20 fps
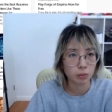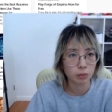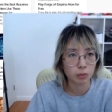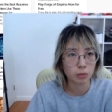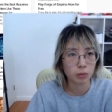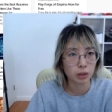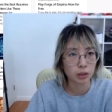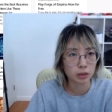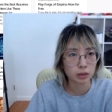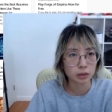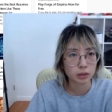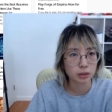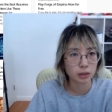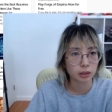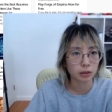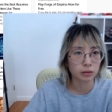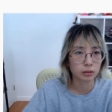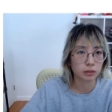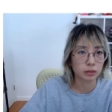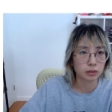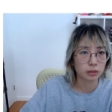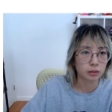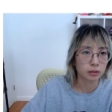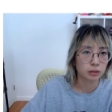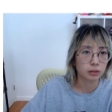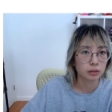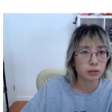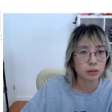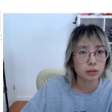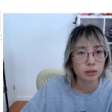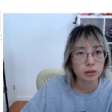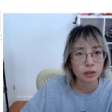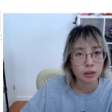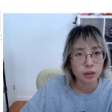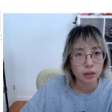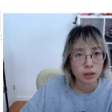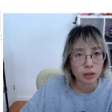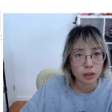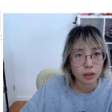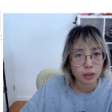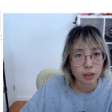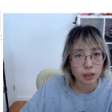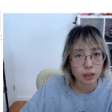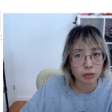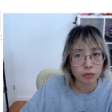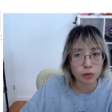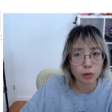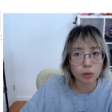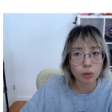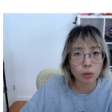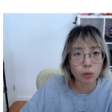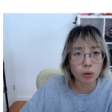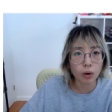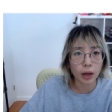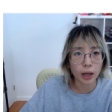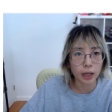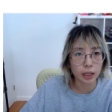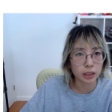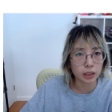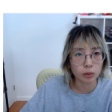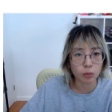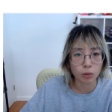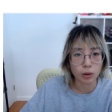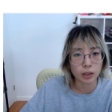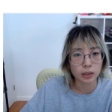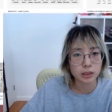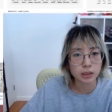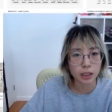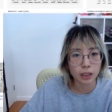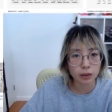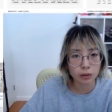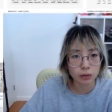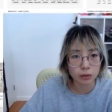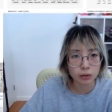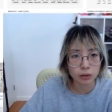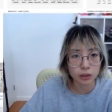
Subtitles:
Walk cycle. If you Google any walk cycle,